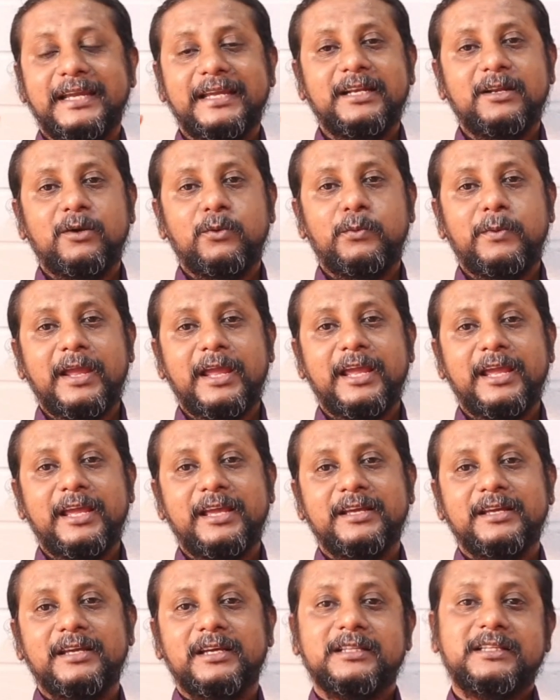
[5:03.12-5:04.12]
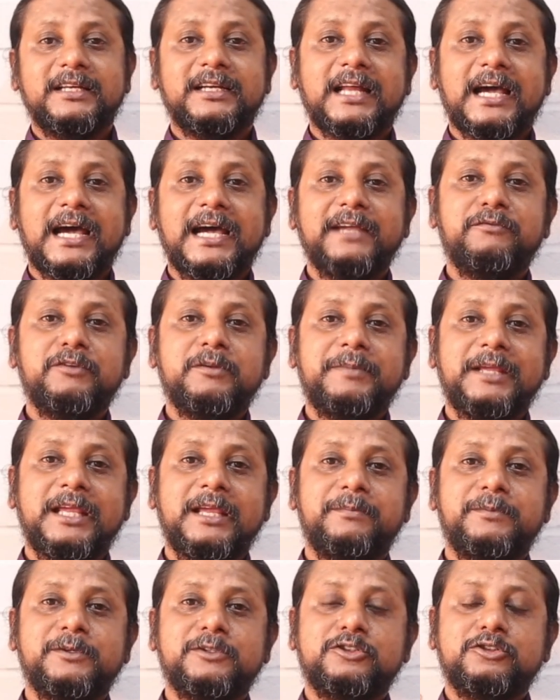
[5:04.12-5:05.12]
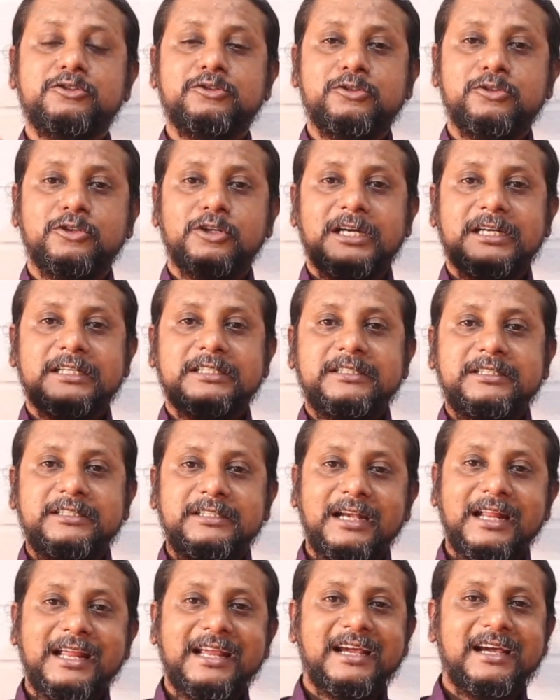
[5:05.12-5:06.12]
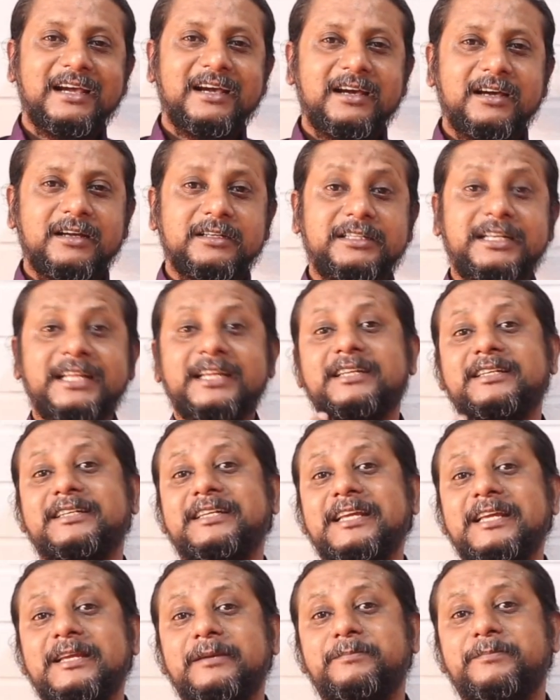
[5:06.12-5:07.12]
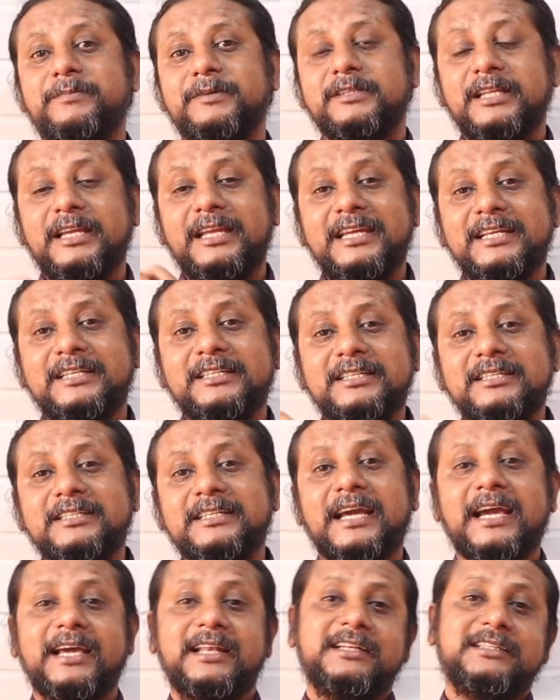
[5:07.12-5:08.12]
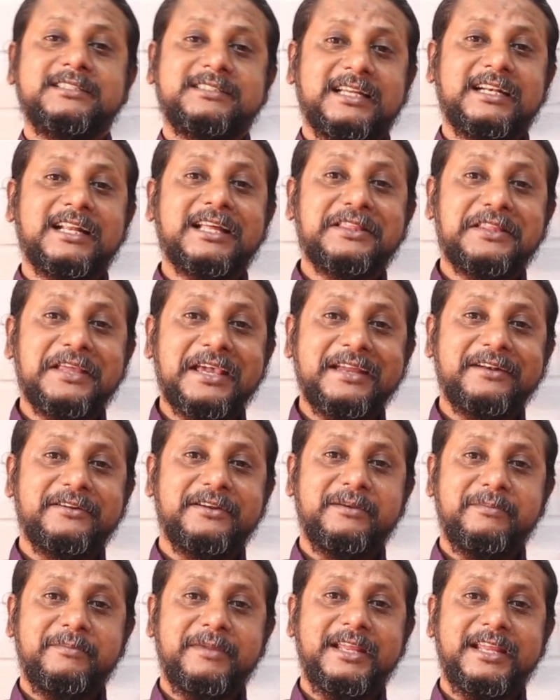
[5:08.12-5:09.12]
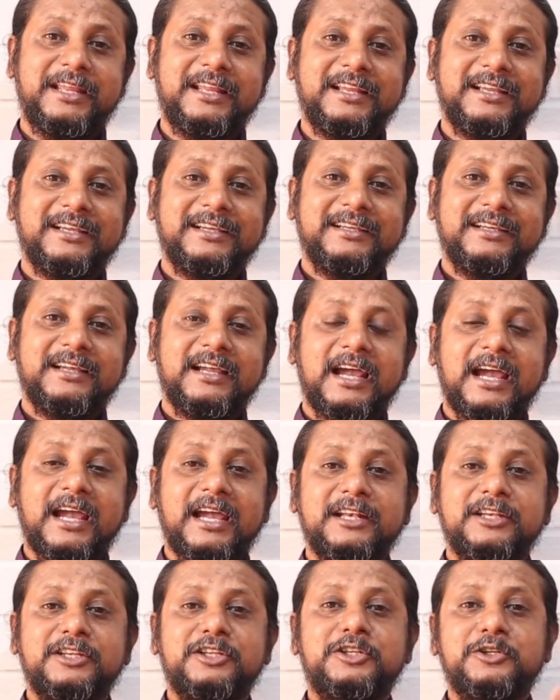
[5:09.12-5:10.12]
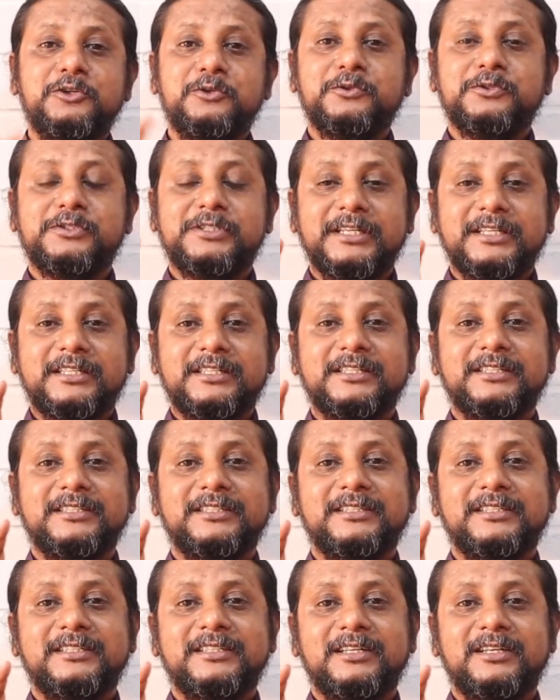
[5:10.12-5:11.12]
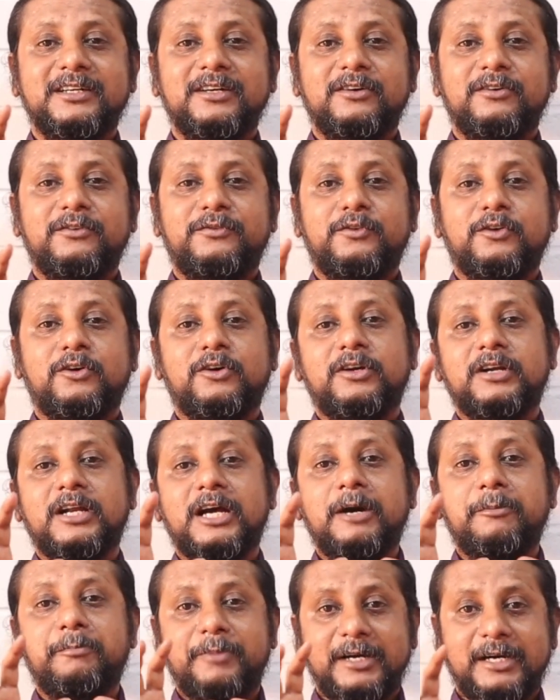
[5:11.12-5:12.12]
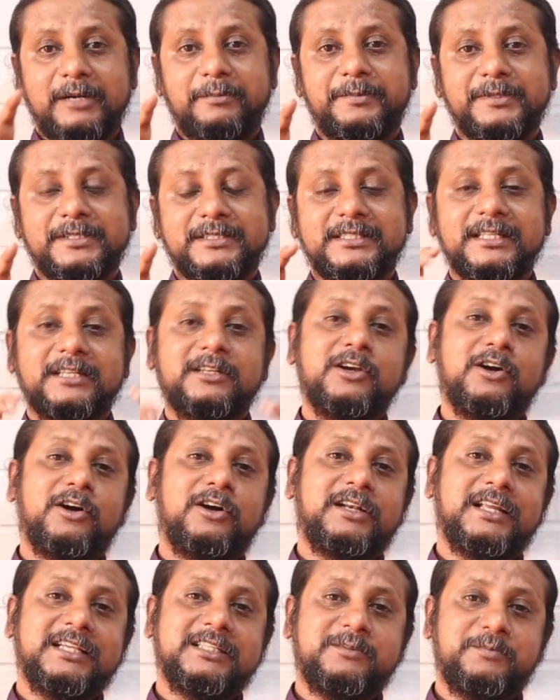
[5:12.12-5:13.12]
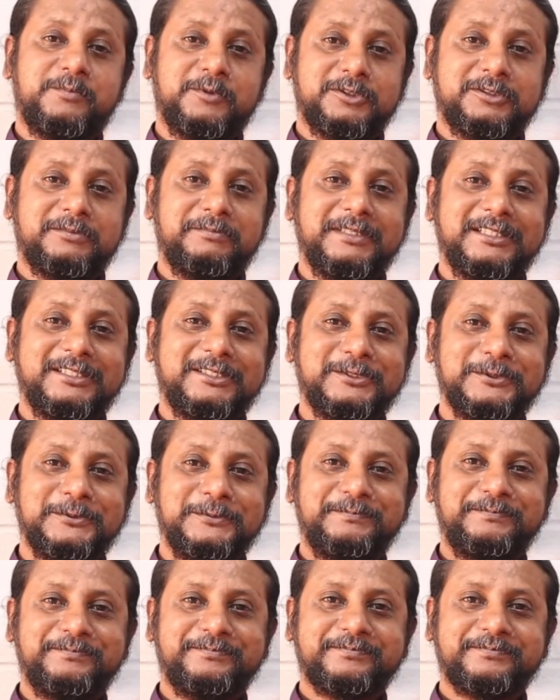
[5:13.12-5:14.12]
in a way that I will be able to dig deep the hidden talents that are there in me and use it for a purpose that God has pushed me to.